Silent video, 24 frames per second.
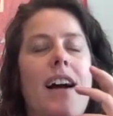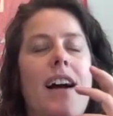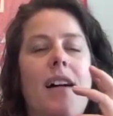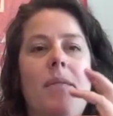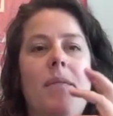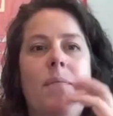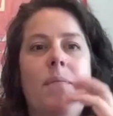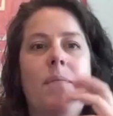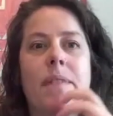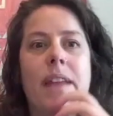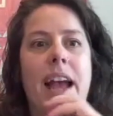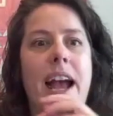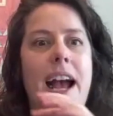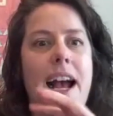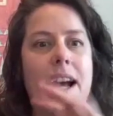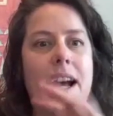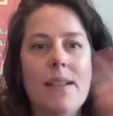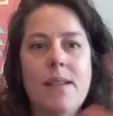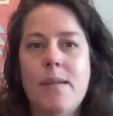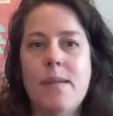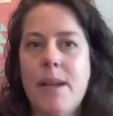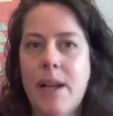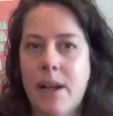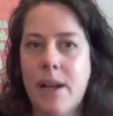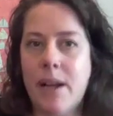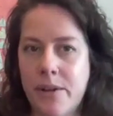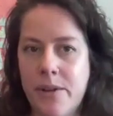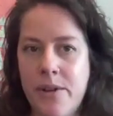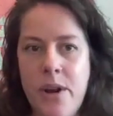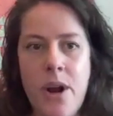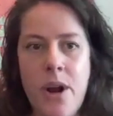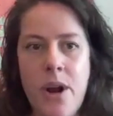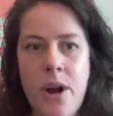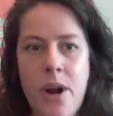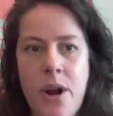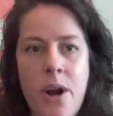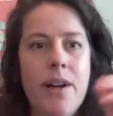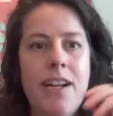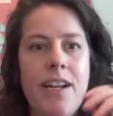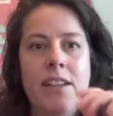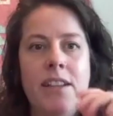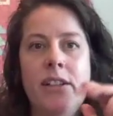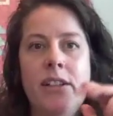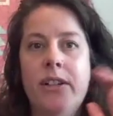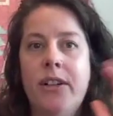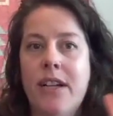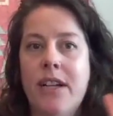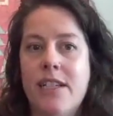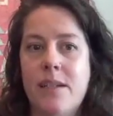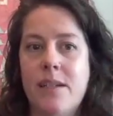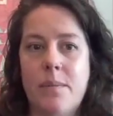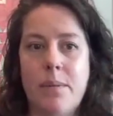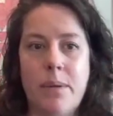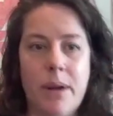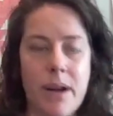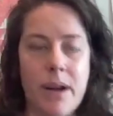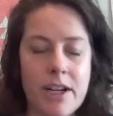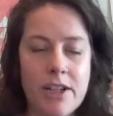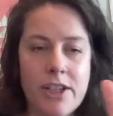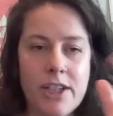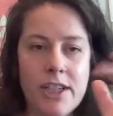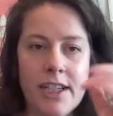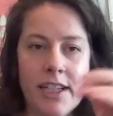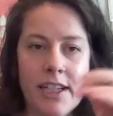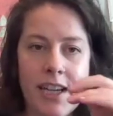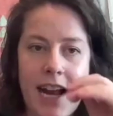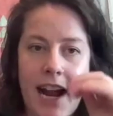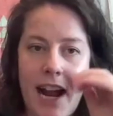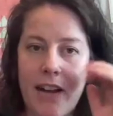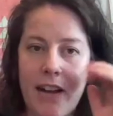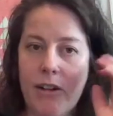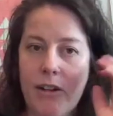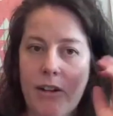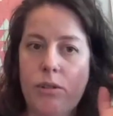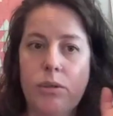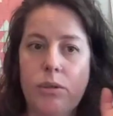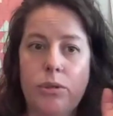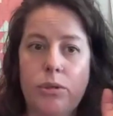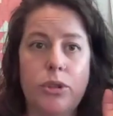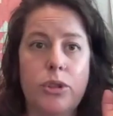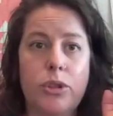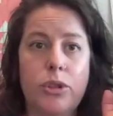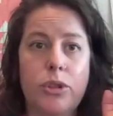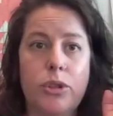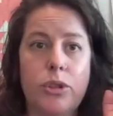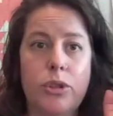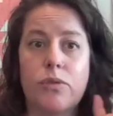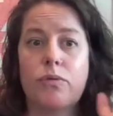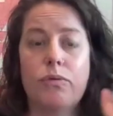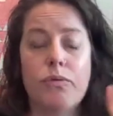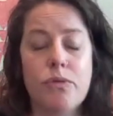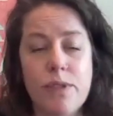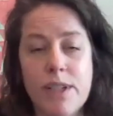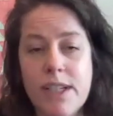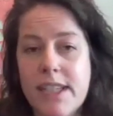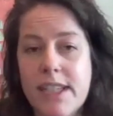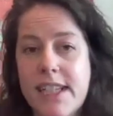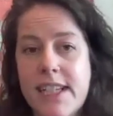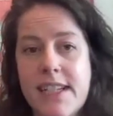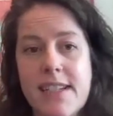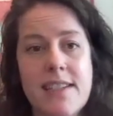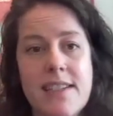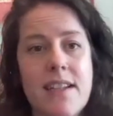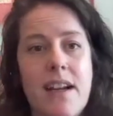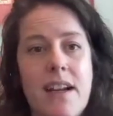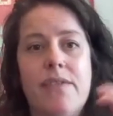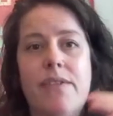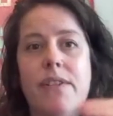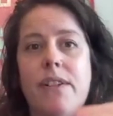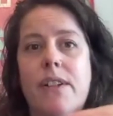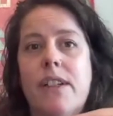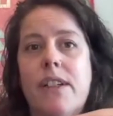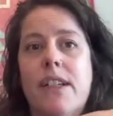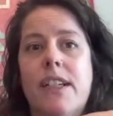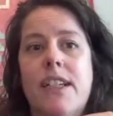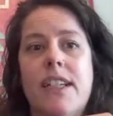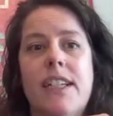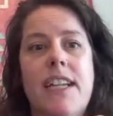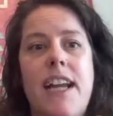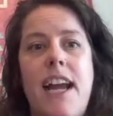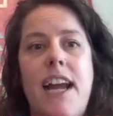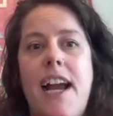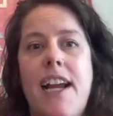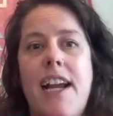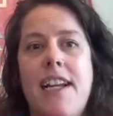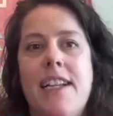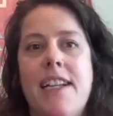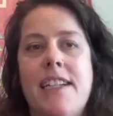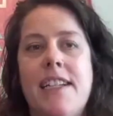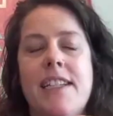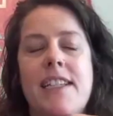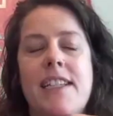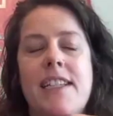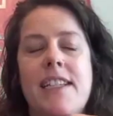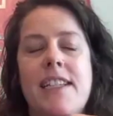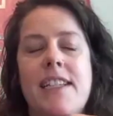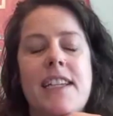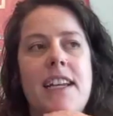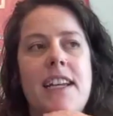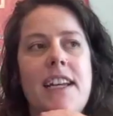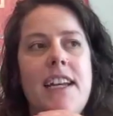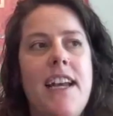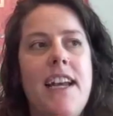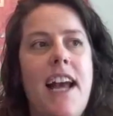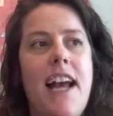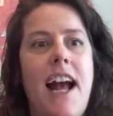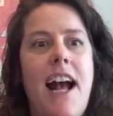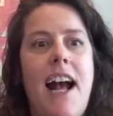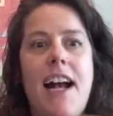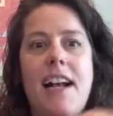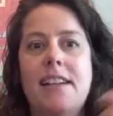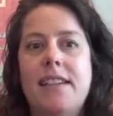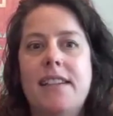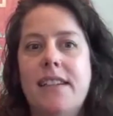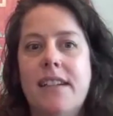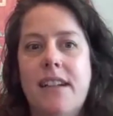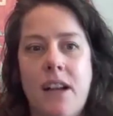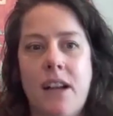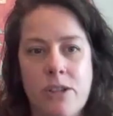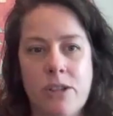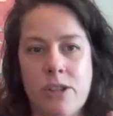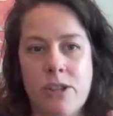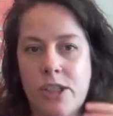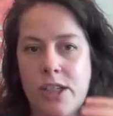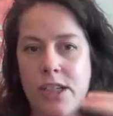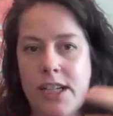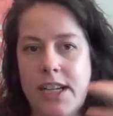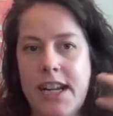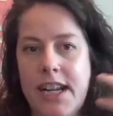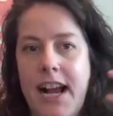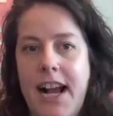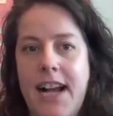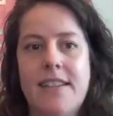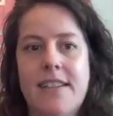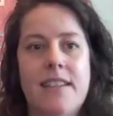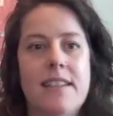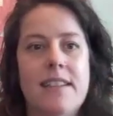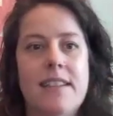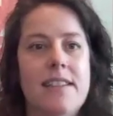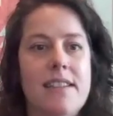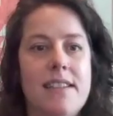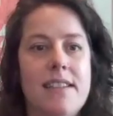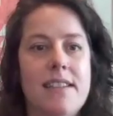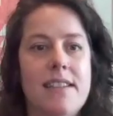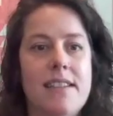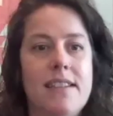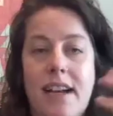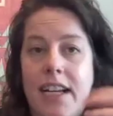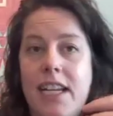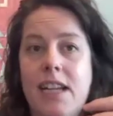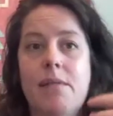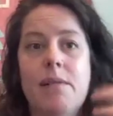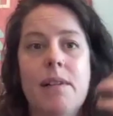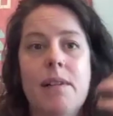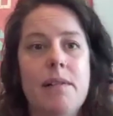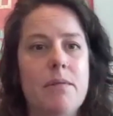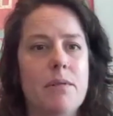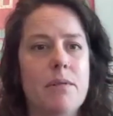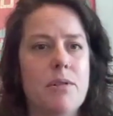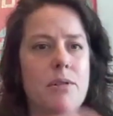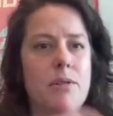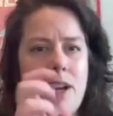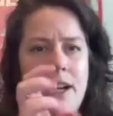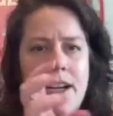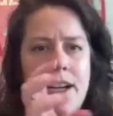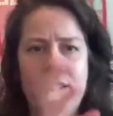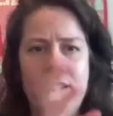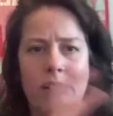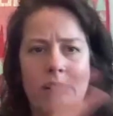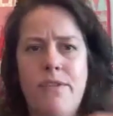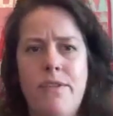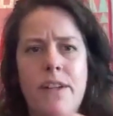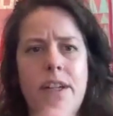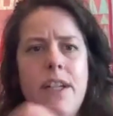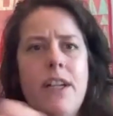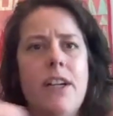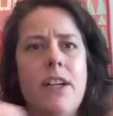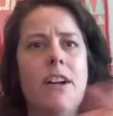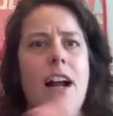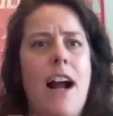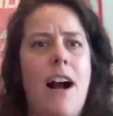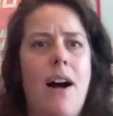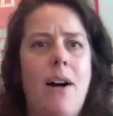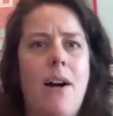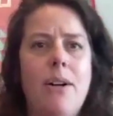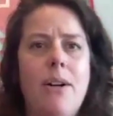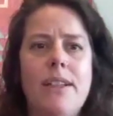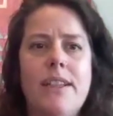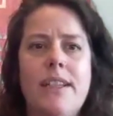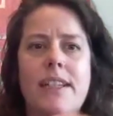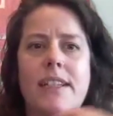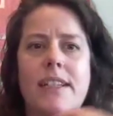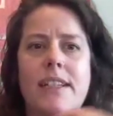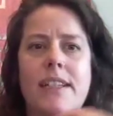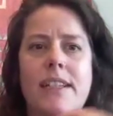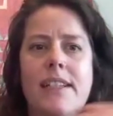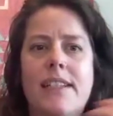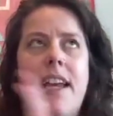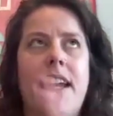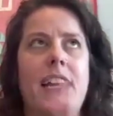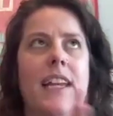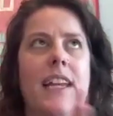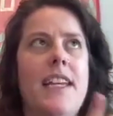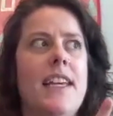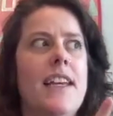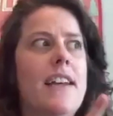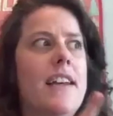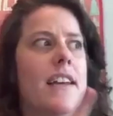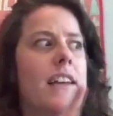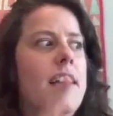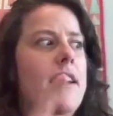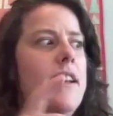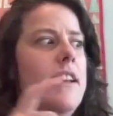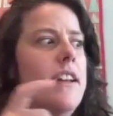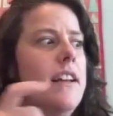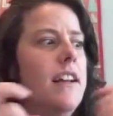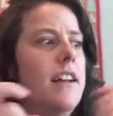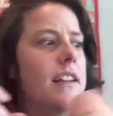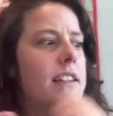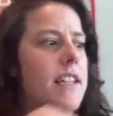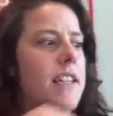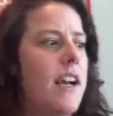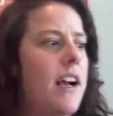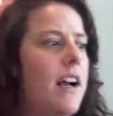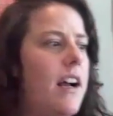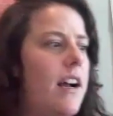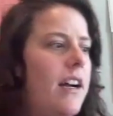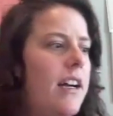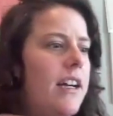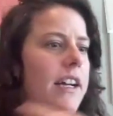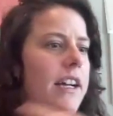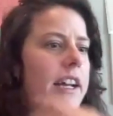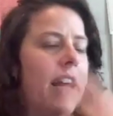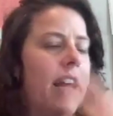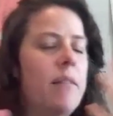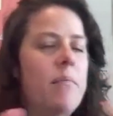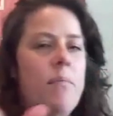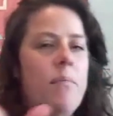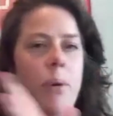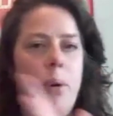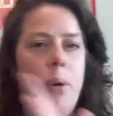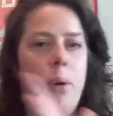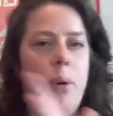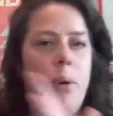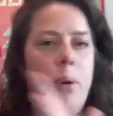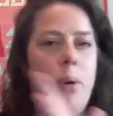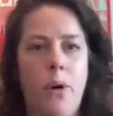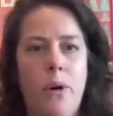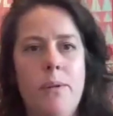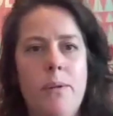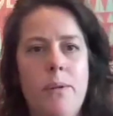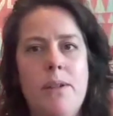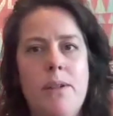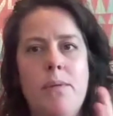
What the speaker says: as we all know, in the Great Depression, agriculture really suffered. And as a country, as a society, we were trying to figure out this tug and pull